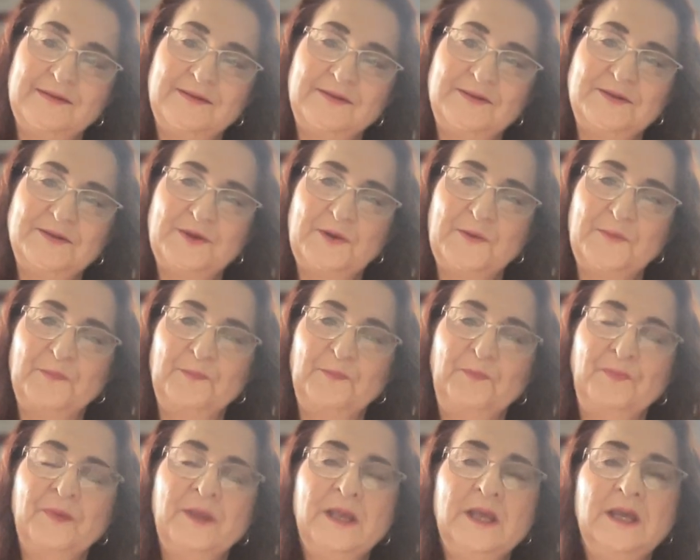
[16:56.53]
So
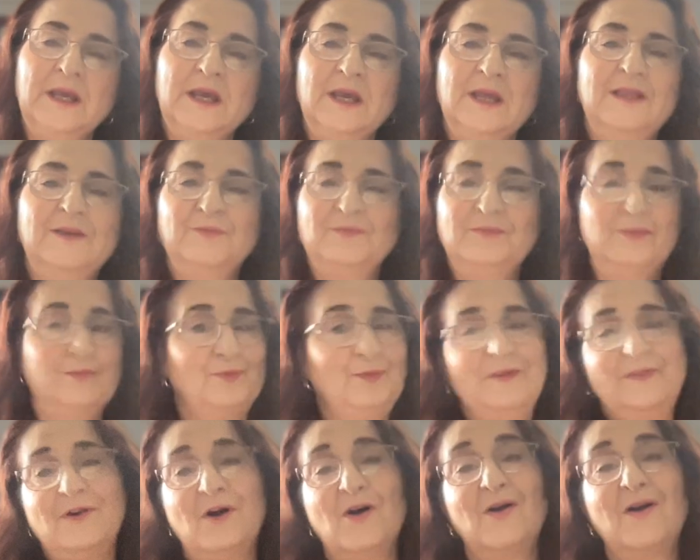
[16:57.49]

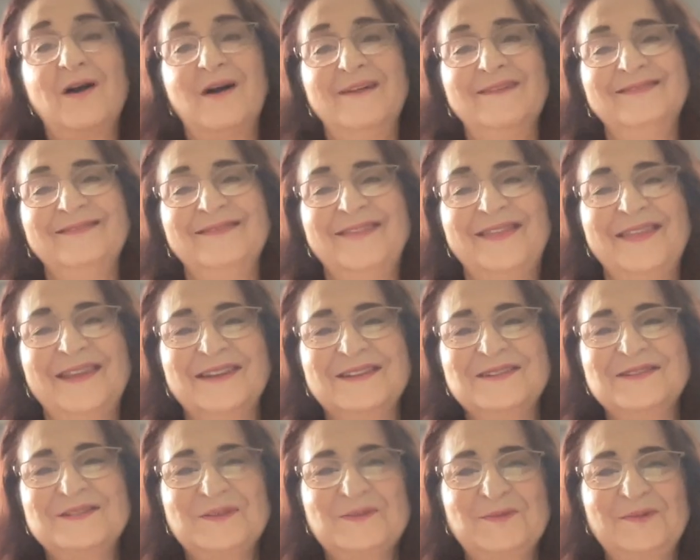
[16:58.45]
we've all got
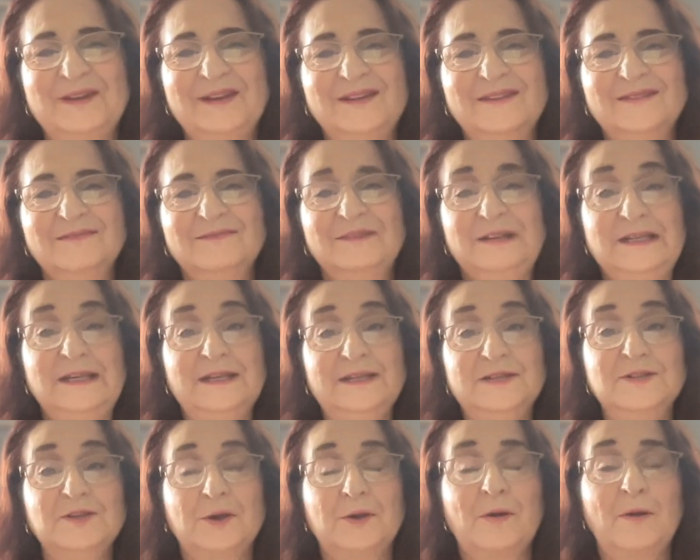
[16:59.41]
things that we need
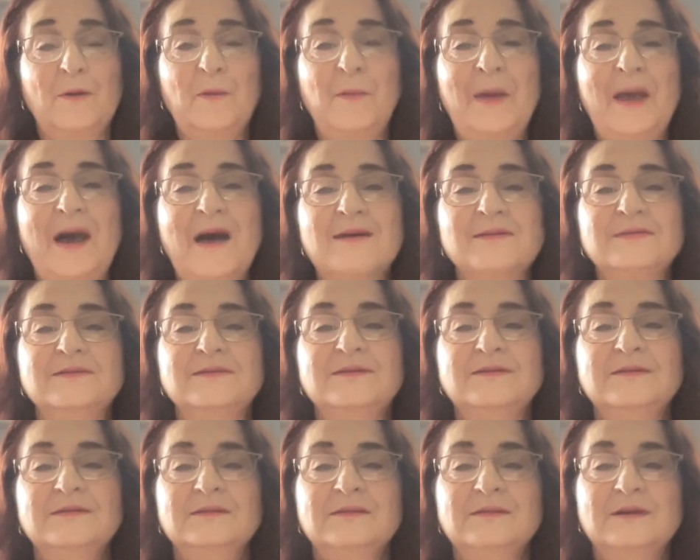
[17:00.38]
to grow past.
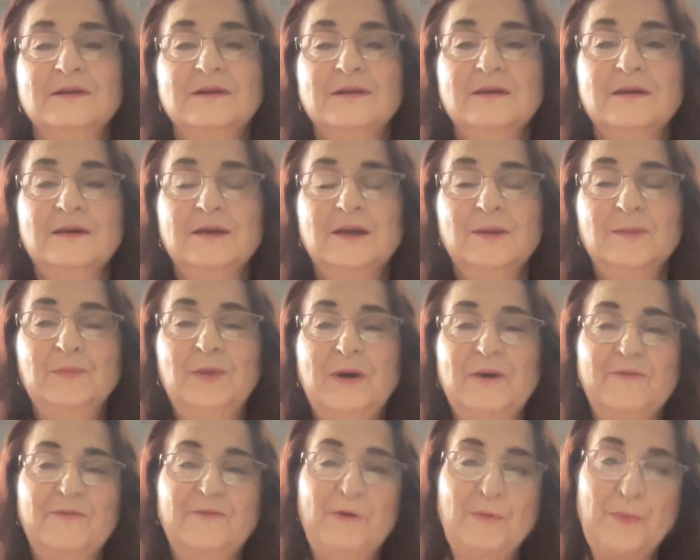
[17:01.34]
But
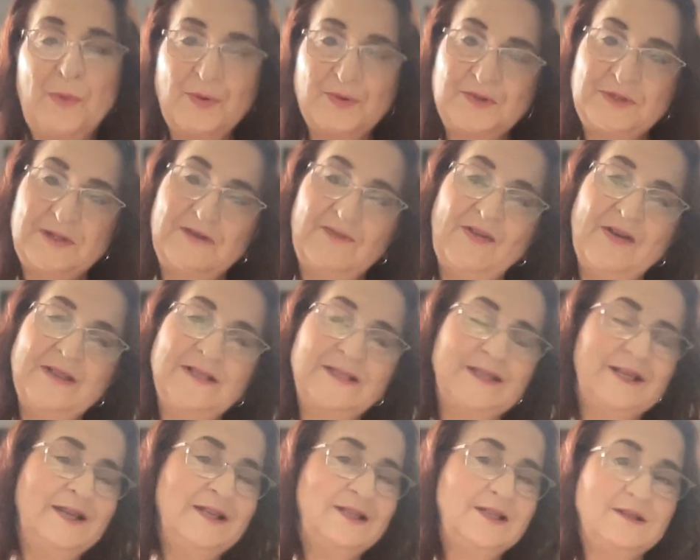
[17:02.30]
for most of us,
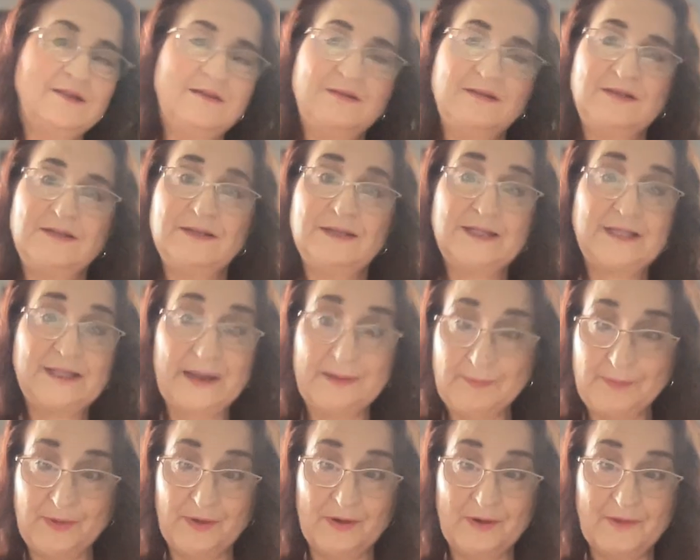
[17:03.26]
it's
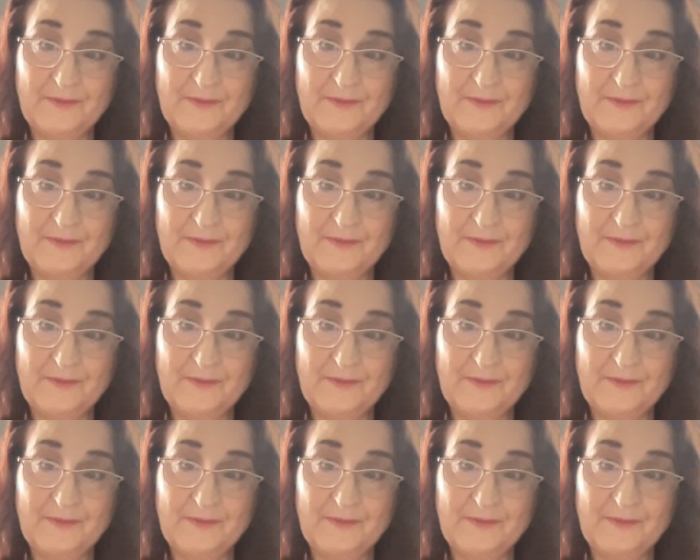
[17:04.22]
simple.